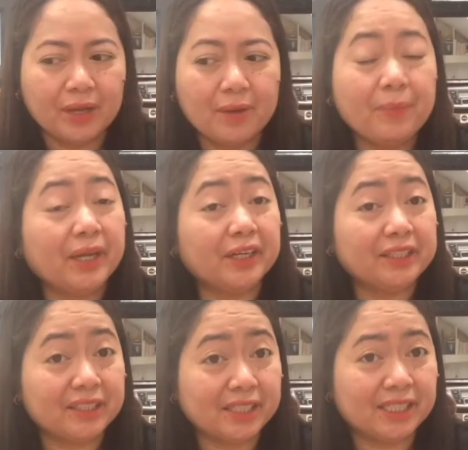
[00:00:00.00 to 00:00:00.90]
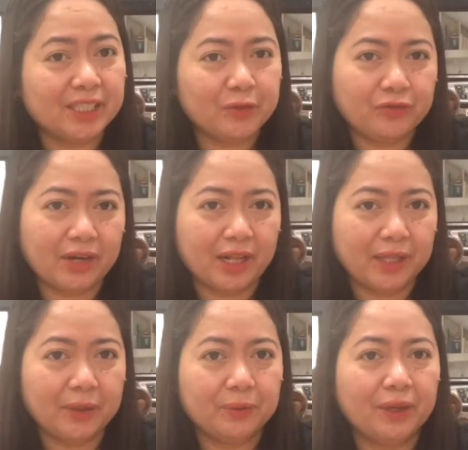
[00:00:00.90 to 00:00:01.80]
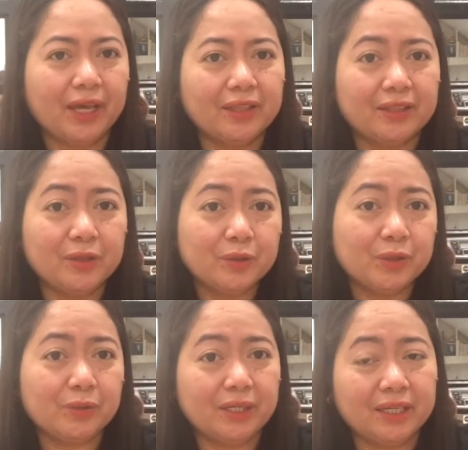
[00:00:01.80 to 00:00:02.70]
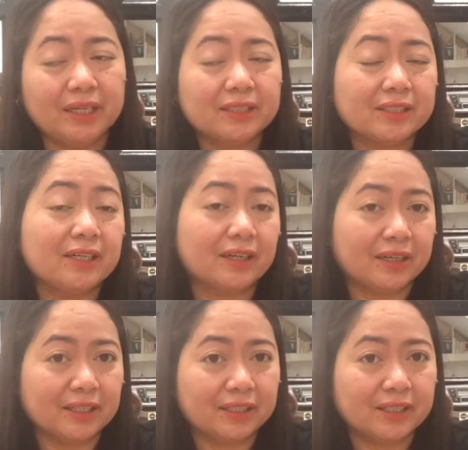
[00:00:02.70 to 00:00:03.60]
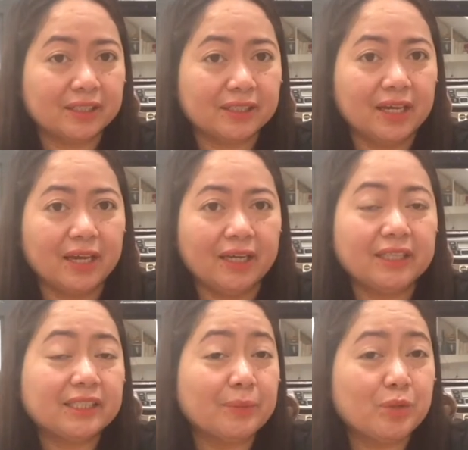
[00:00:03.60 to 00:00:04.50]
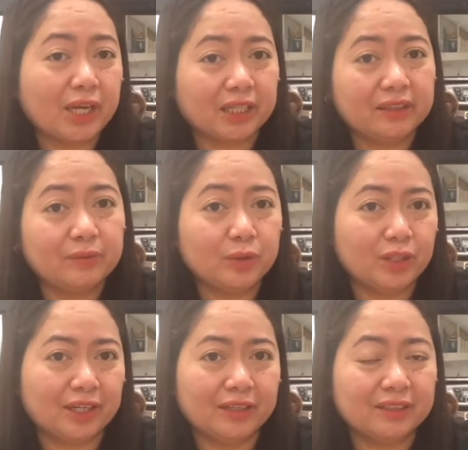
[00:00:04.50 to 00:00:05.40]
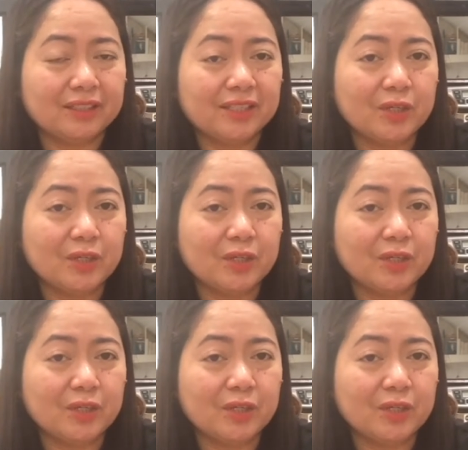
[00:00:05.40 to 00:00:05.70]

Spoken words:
my artistic value, and usually it's the artist, it's subjective to the artist.